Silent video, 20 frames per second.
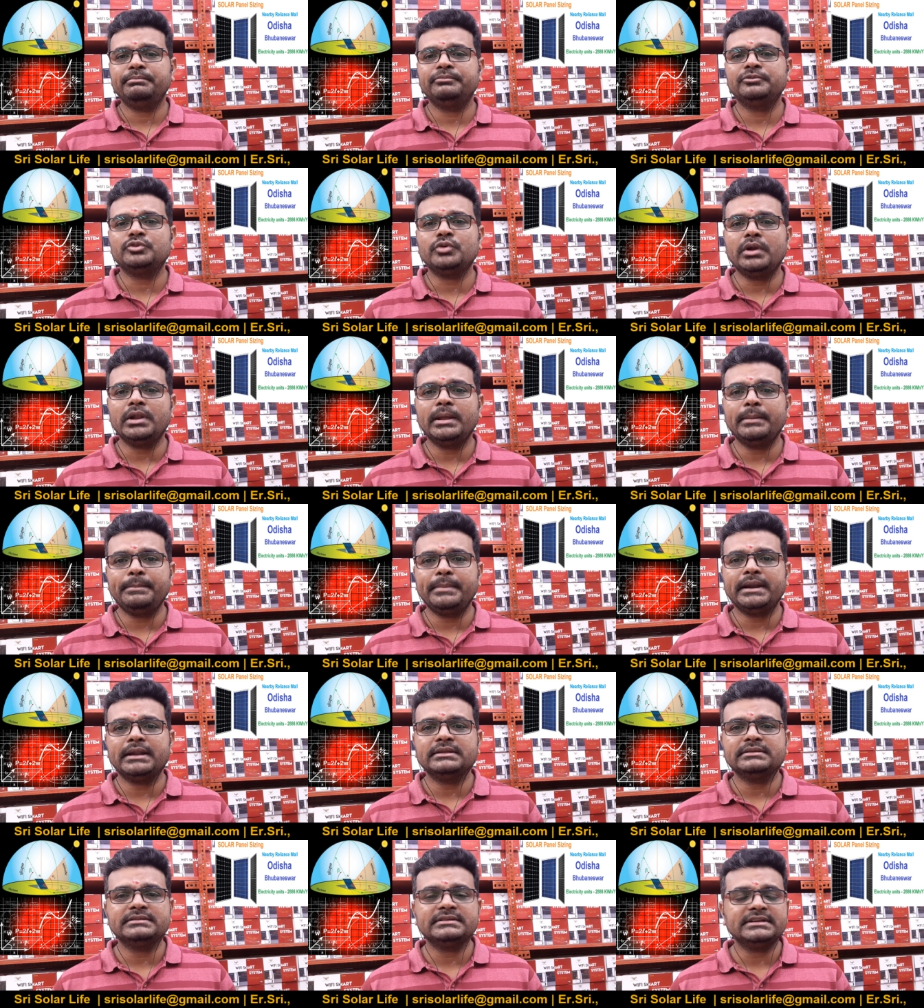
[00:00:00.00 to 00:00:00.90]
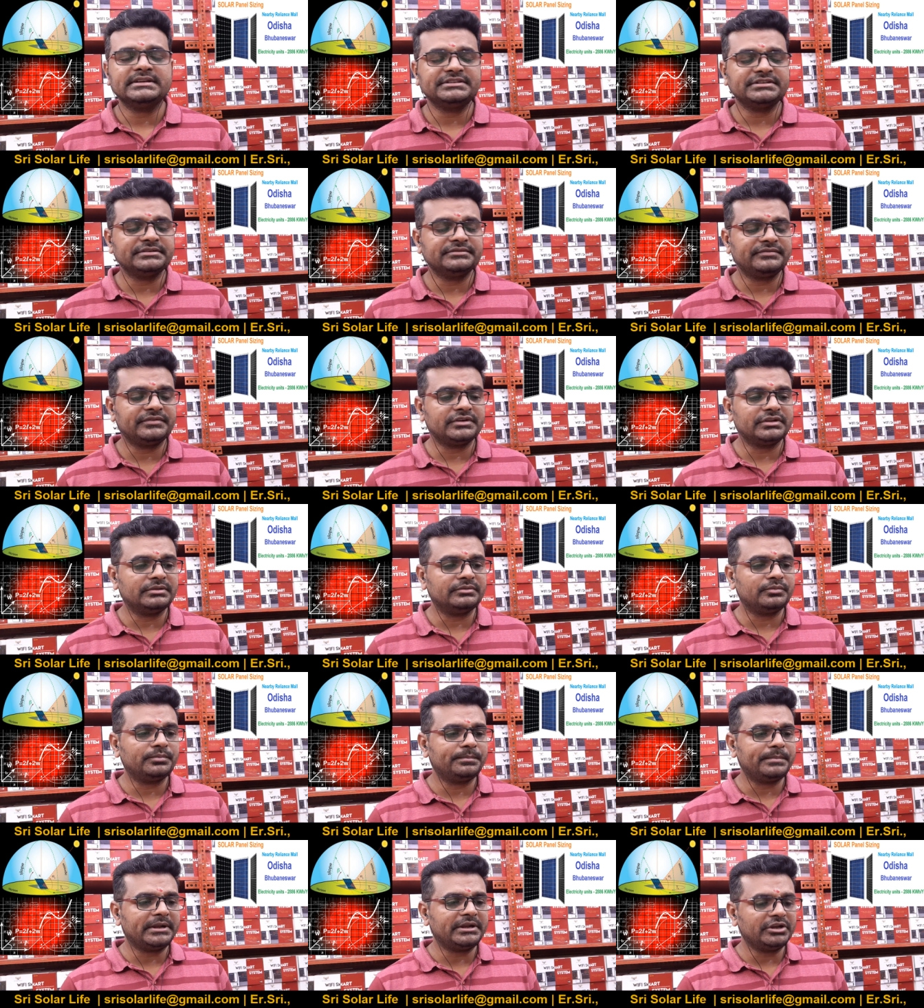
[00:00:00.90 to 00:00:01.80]
solar panel selection for the
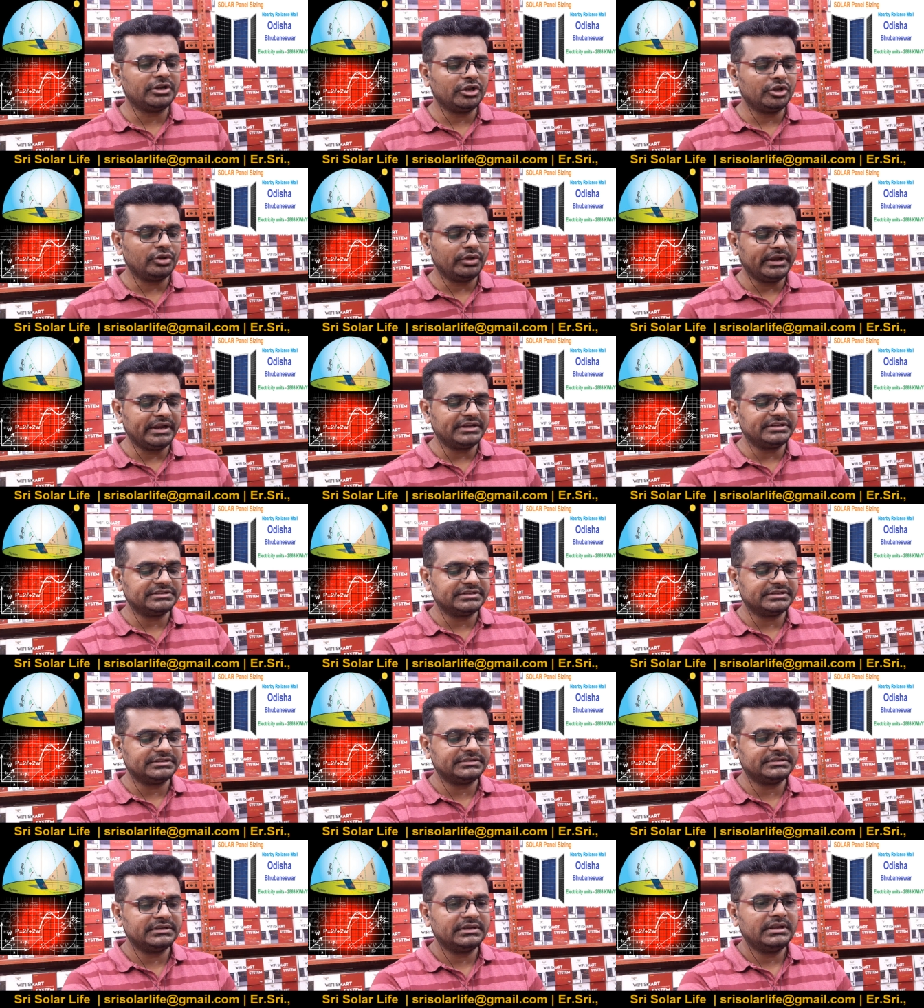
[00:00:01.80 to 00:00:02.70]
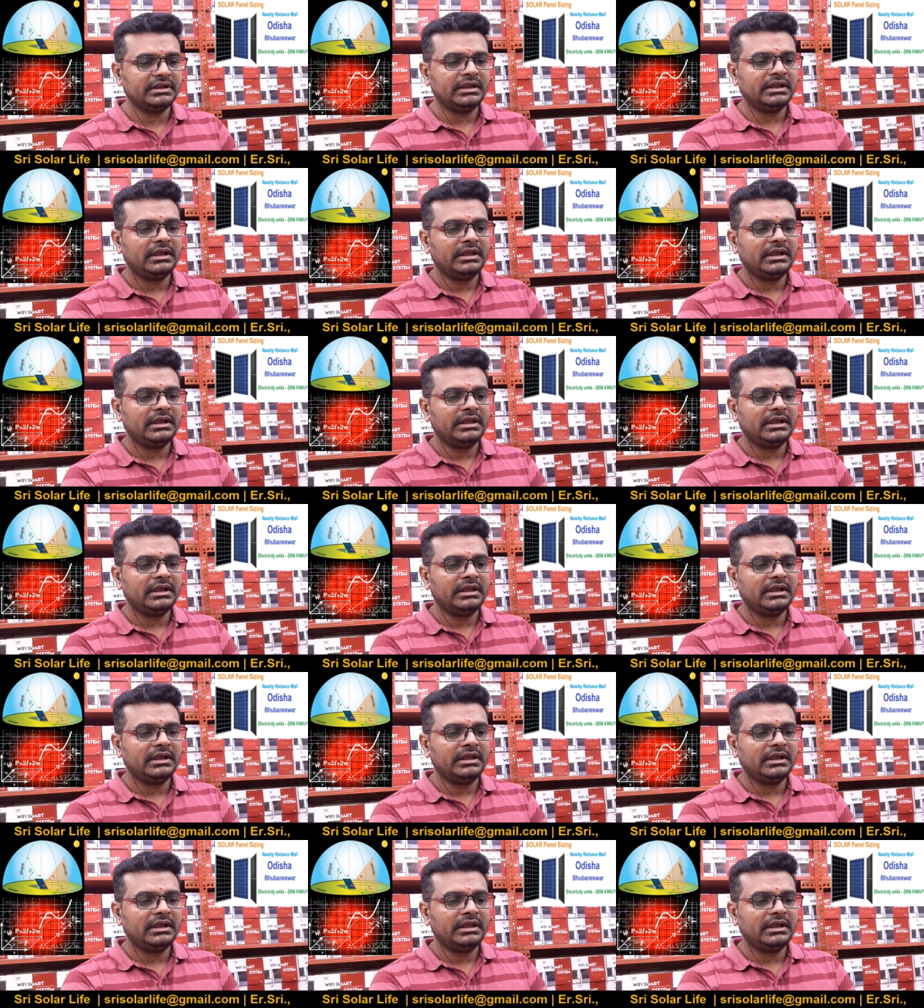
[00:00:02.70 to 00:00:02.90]
particular locations.